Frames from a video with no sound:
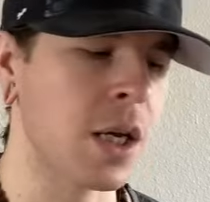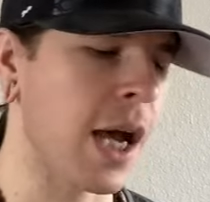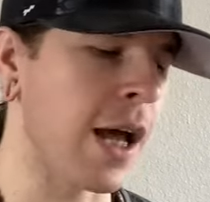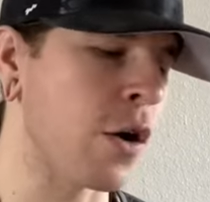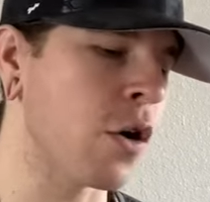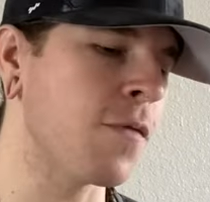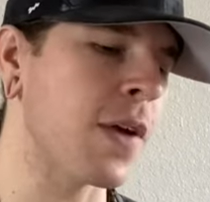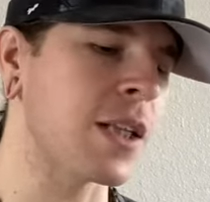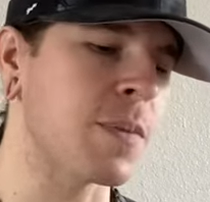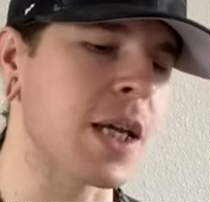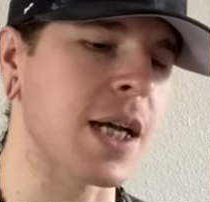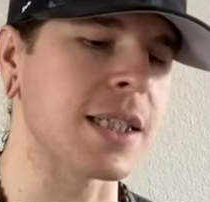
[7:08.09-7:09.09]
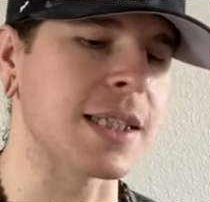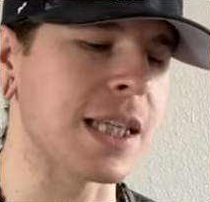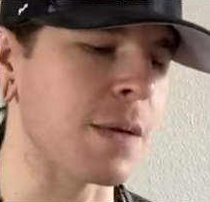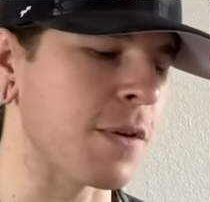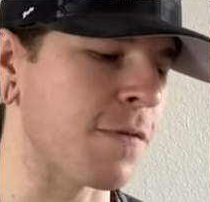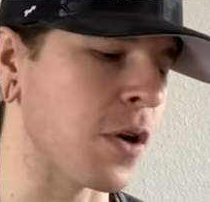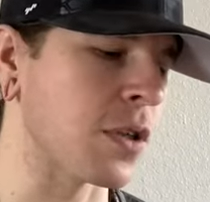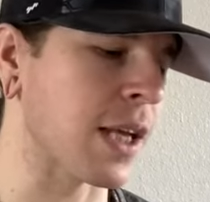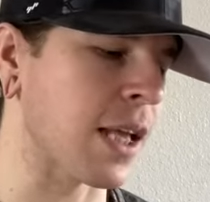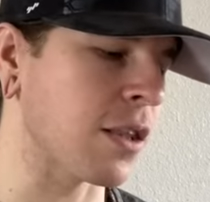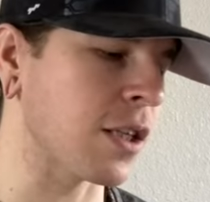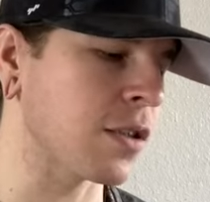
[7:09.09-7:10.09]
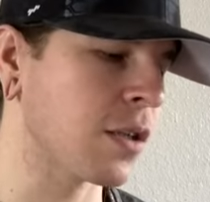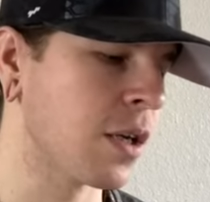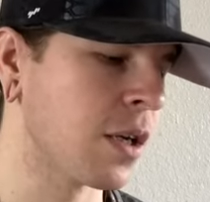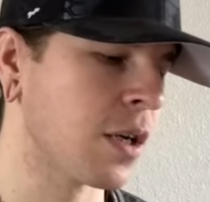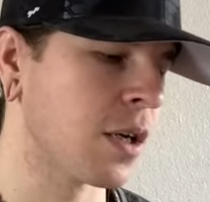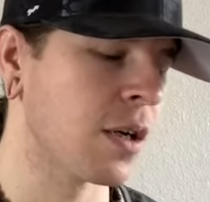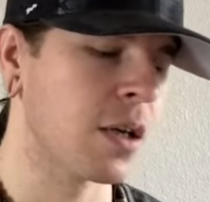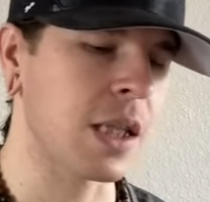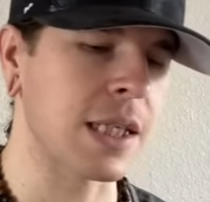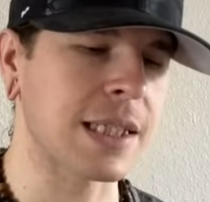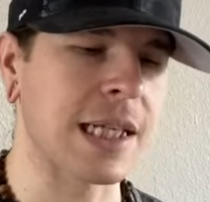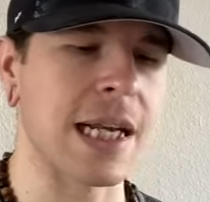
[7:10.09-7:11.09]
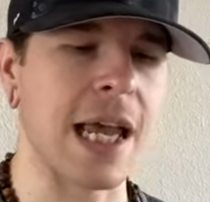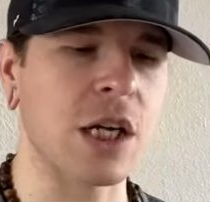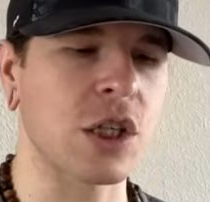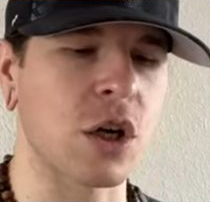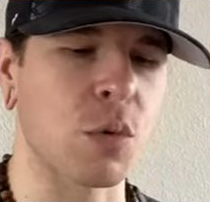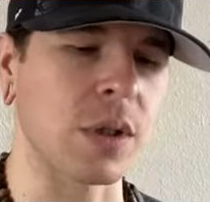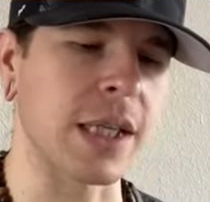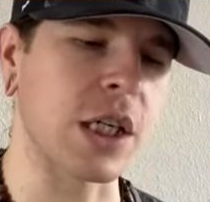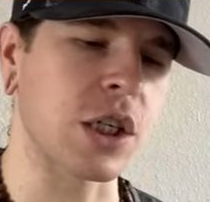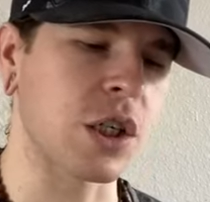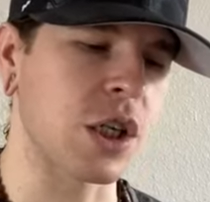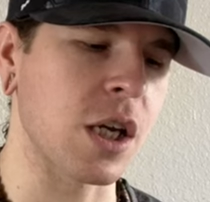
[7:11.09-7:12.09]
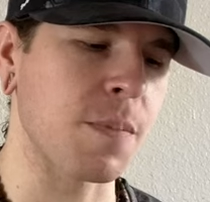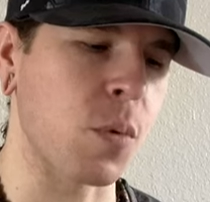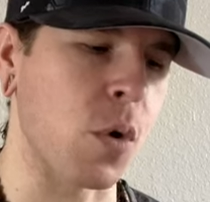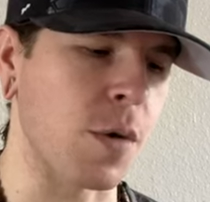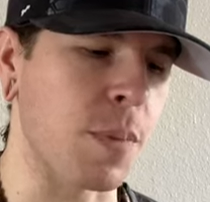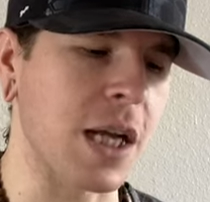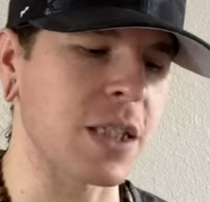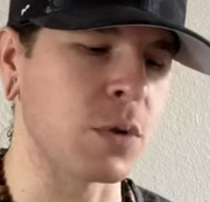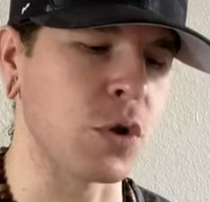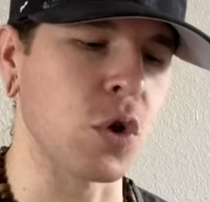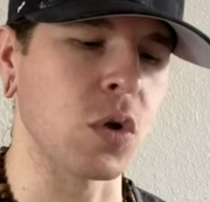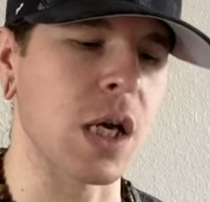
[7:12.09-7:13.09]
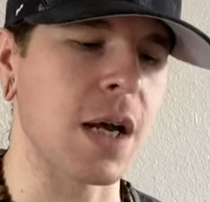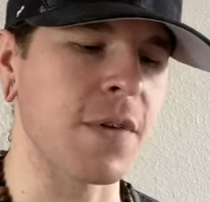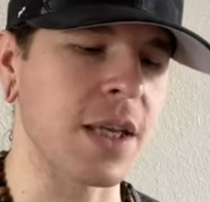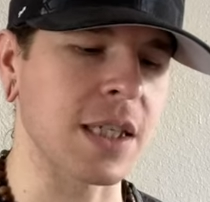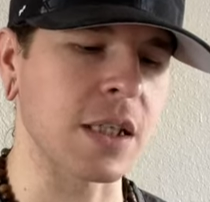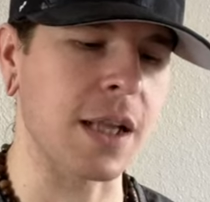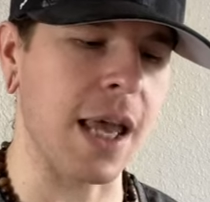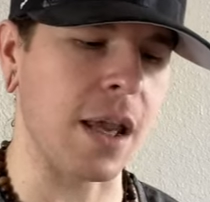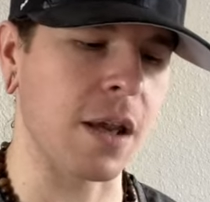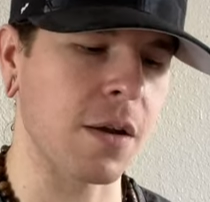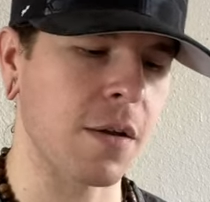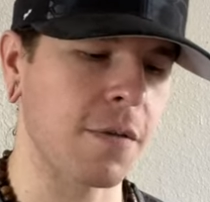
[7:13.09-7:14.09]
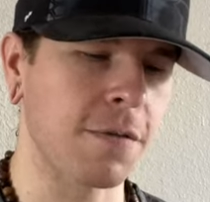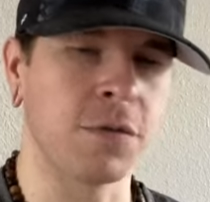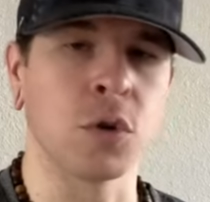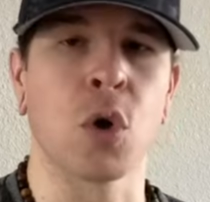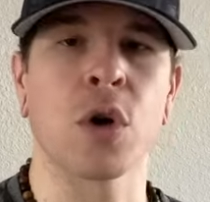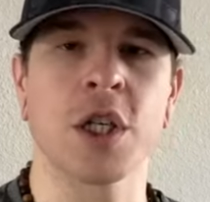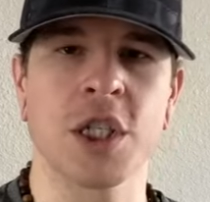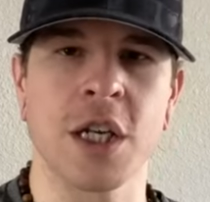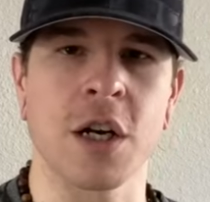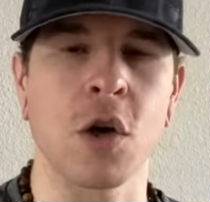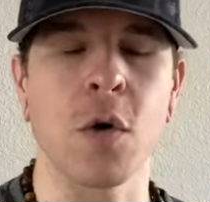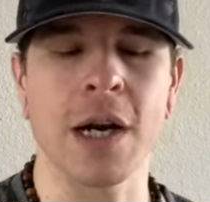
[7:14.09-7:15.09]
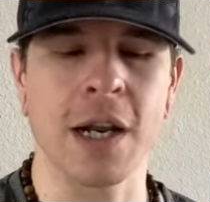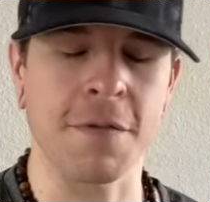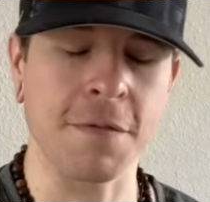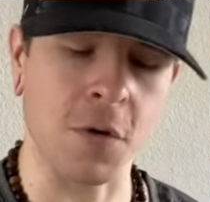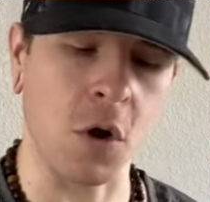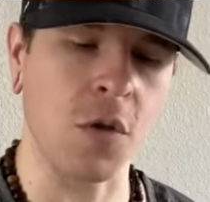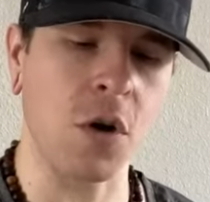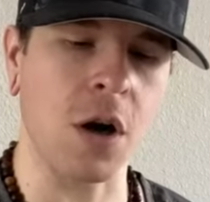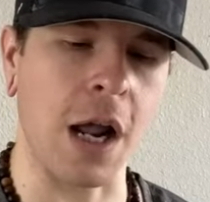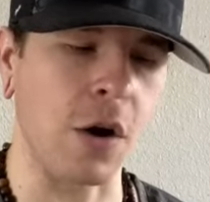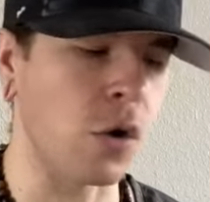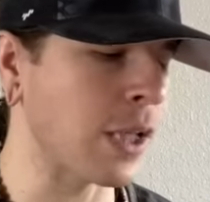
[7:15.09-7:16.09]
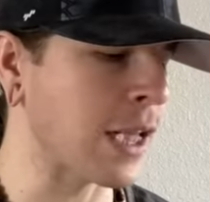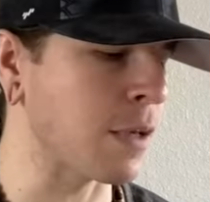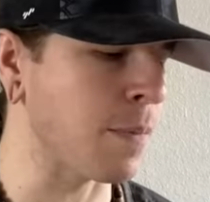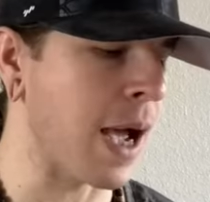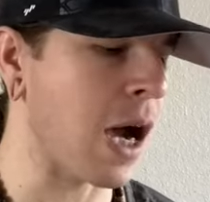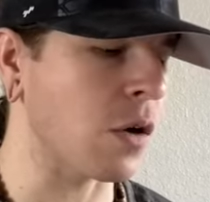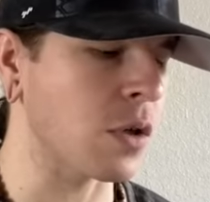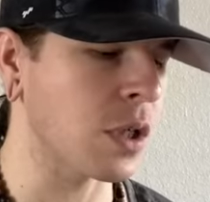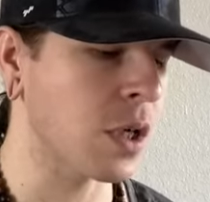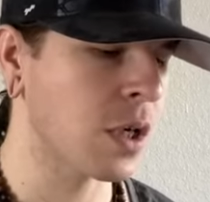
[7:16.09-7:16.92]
I don't know if that's because it seems and feels like this connection or relationship or possible new love isn't like flourishing or going any further. I don't know what that's about.